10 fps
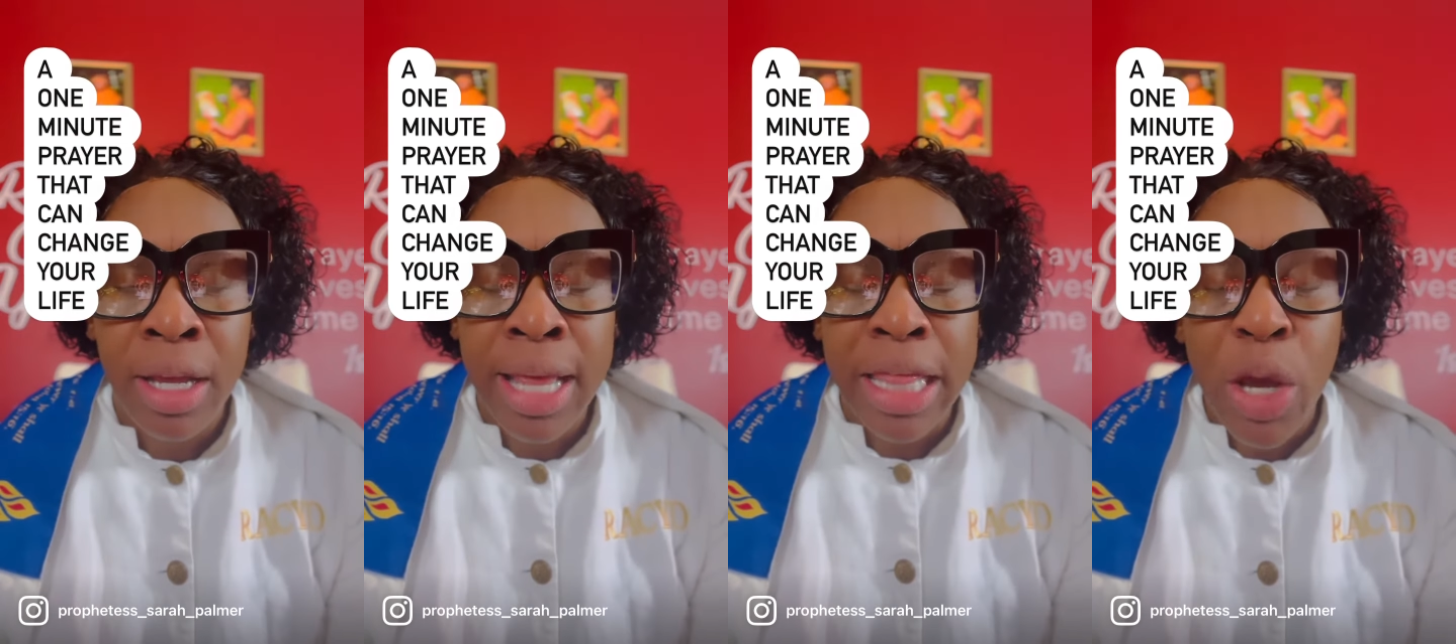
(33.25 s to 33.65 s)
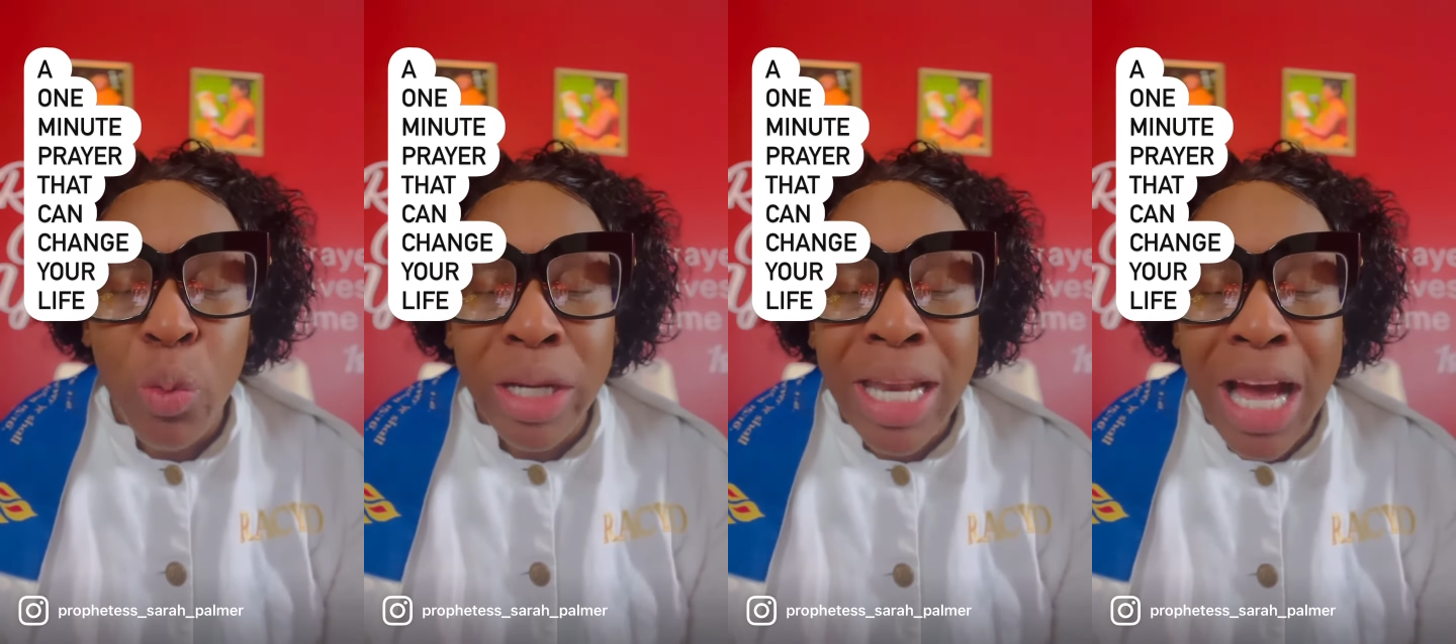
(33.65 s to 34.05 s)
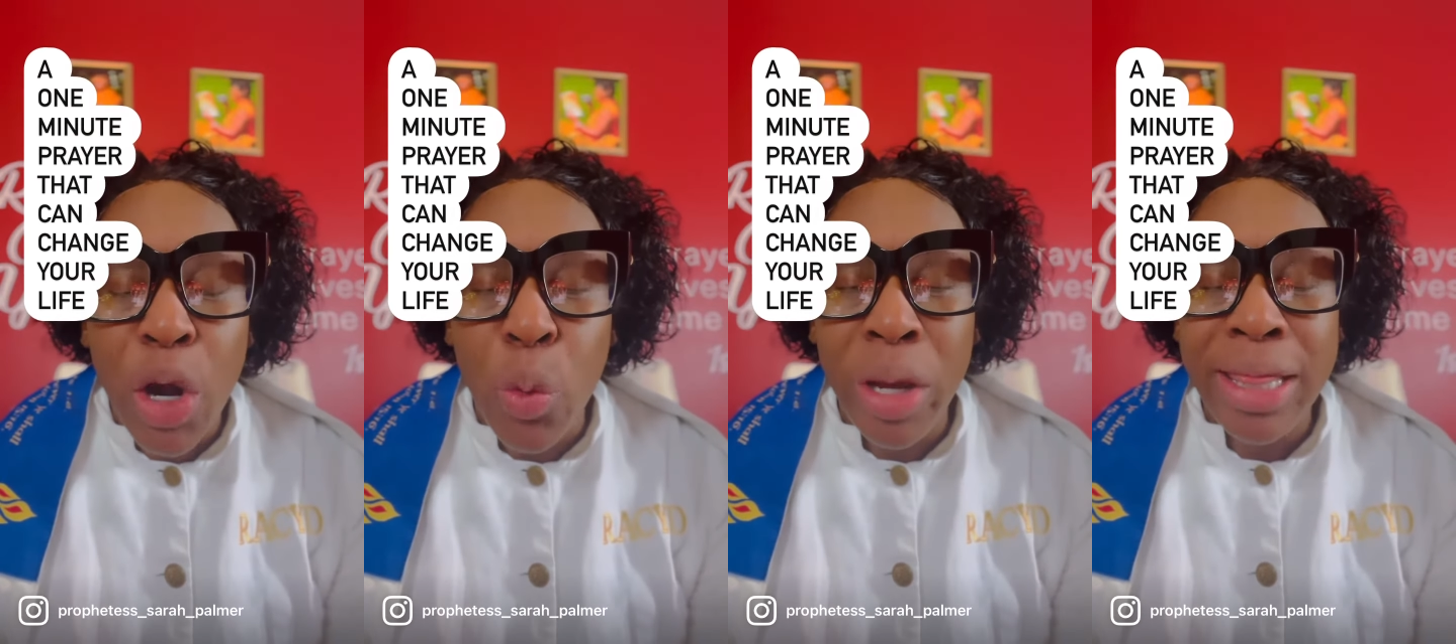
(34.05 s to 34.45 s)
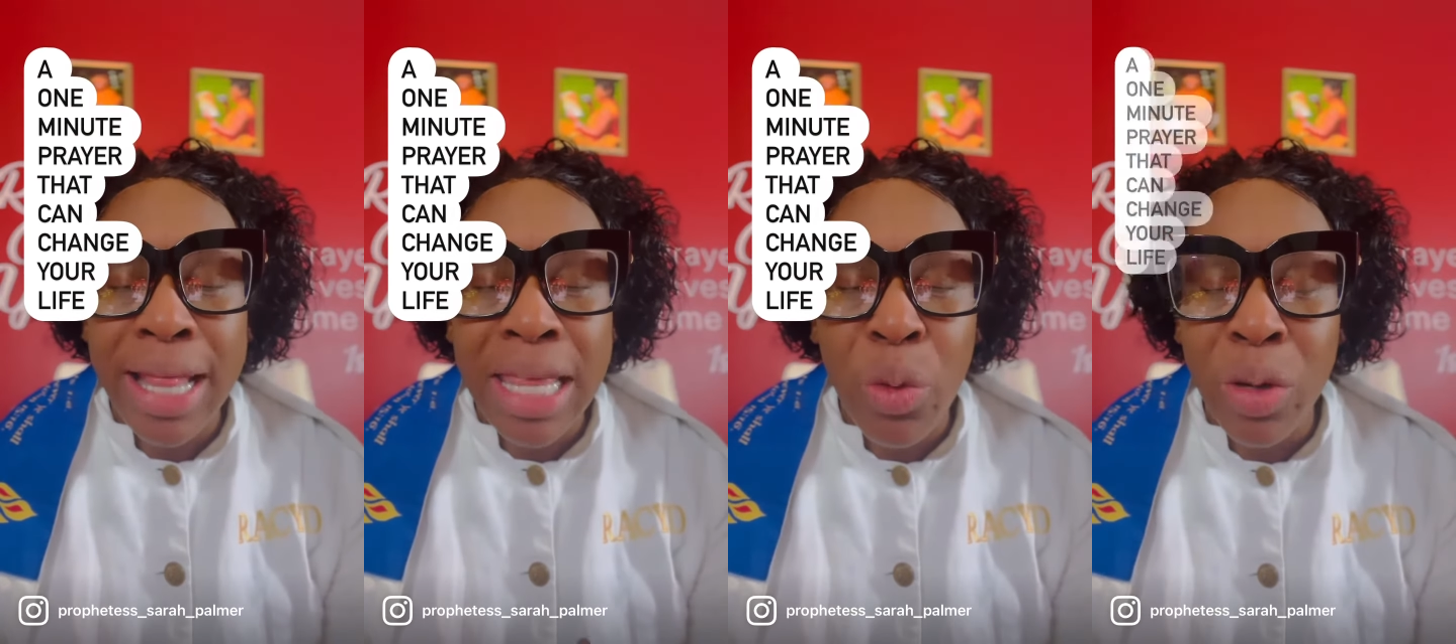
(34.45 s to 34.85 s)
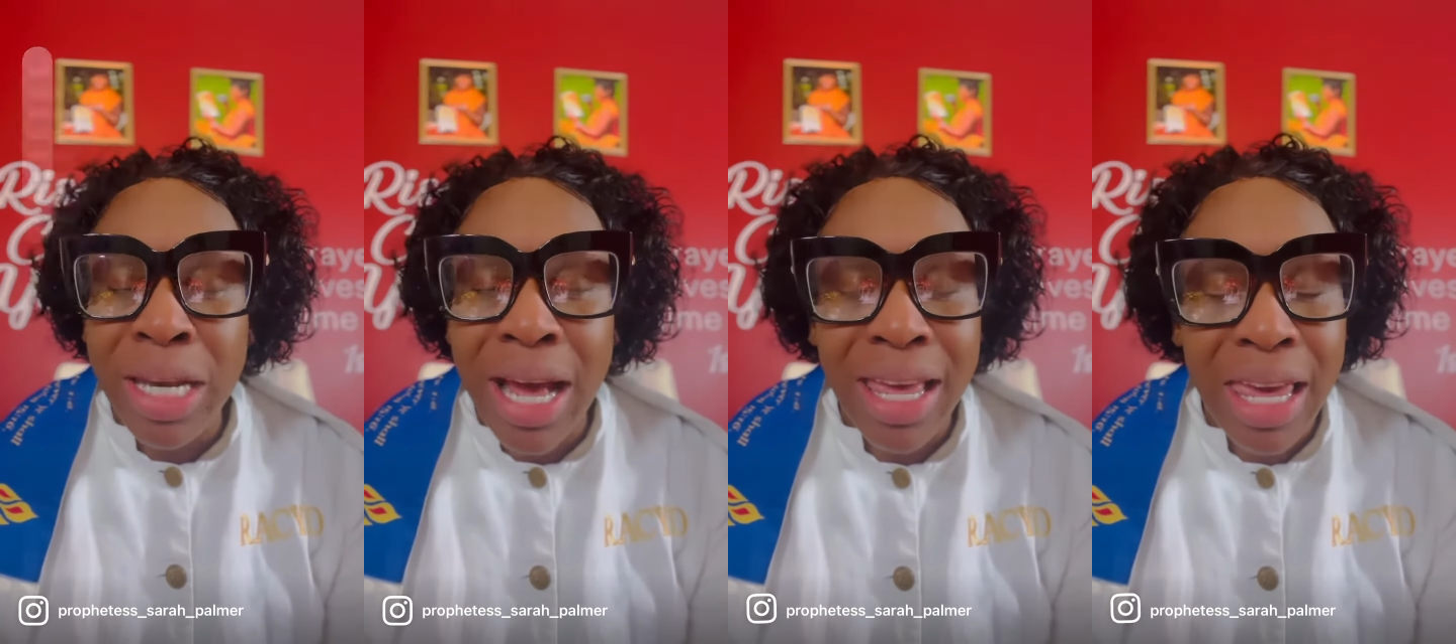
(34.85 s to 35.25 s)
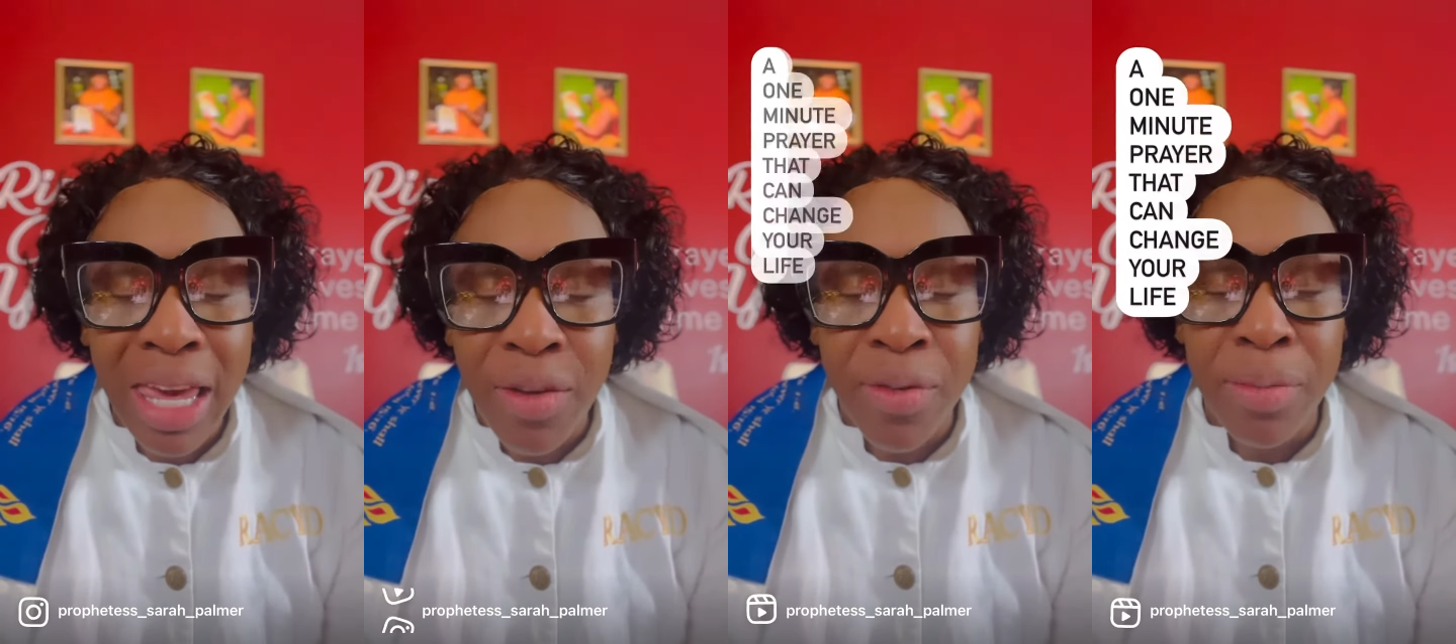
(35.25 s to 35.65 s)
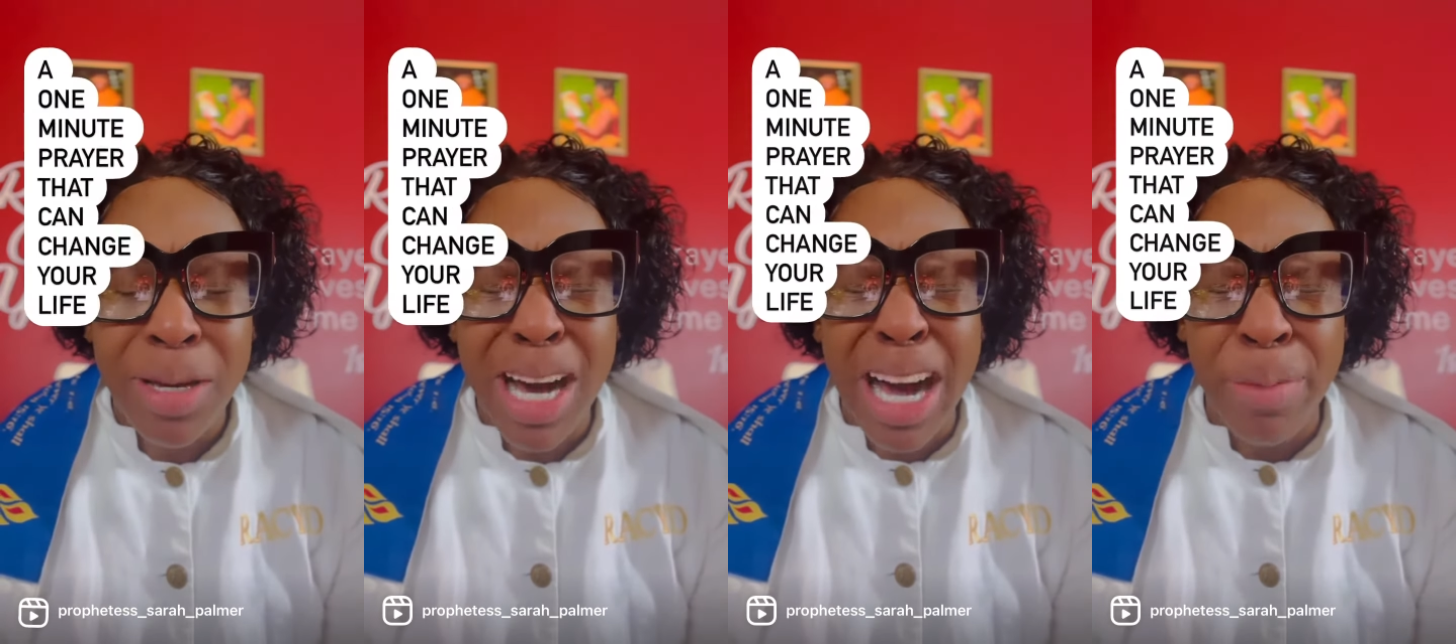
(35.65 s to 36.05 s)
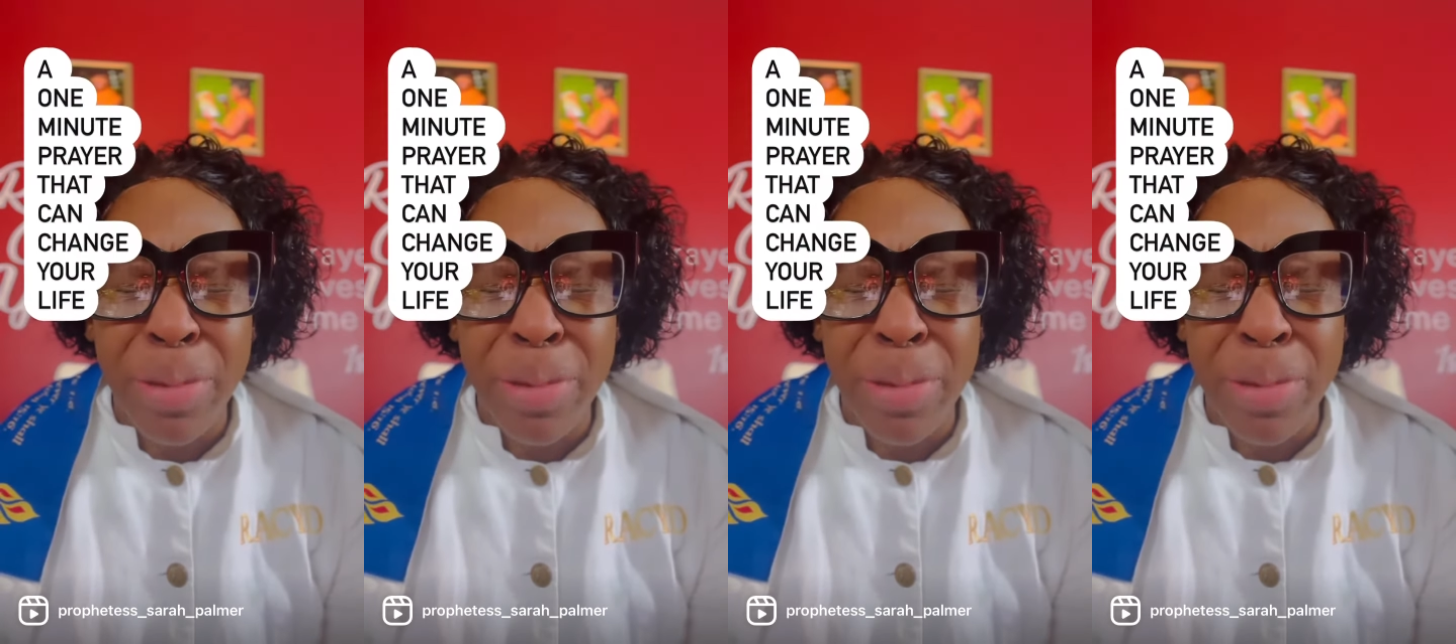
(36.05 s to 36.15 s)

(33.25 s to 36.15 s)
that they will not quit, that they will not give up, God.